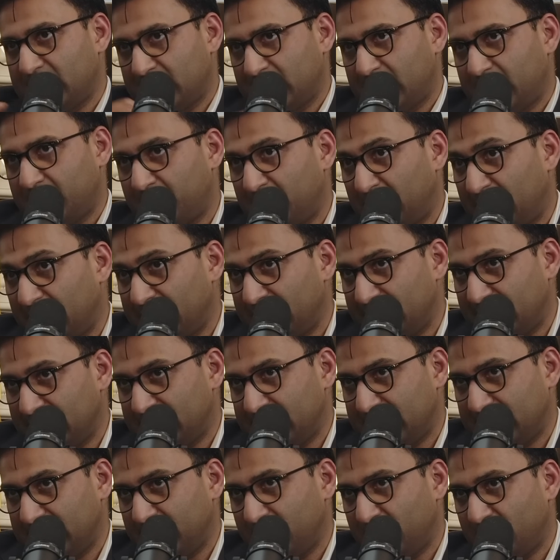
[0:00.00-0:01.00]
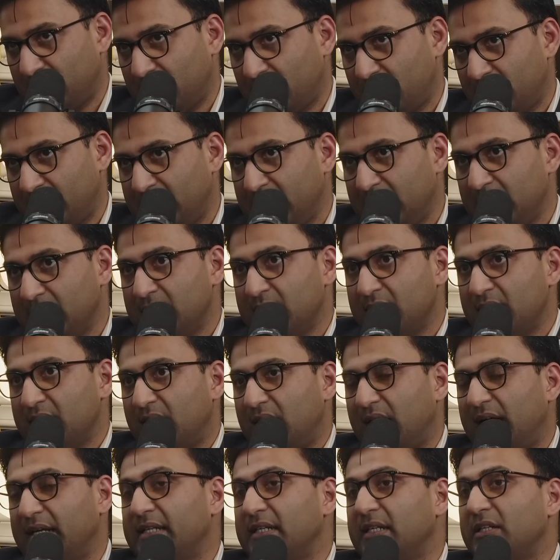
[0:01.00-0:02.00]
and I buy that stablecoin,
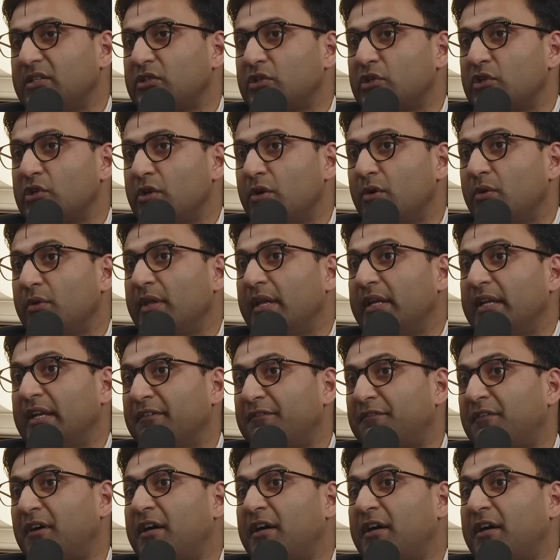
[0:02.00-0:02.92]
I need to know that if I